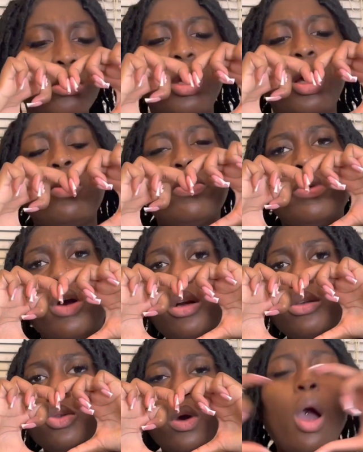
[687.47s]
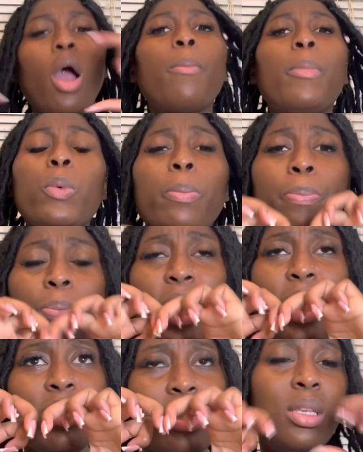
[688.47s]
don't even know how to do her heart, but we're
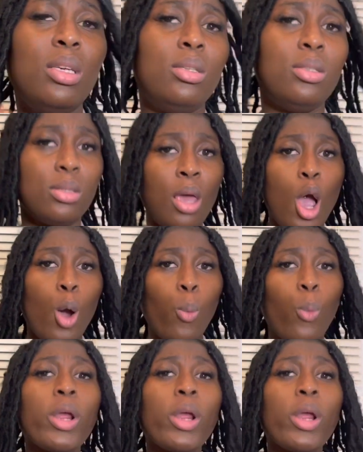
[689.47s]
besties. We're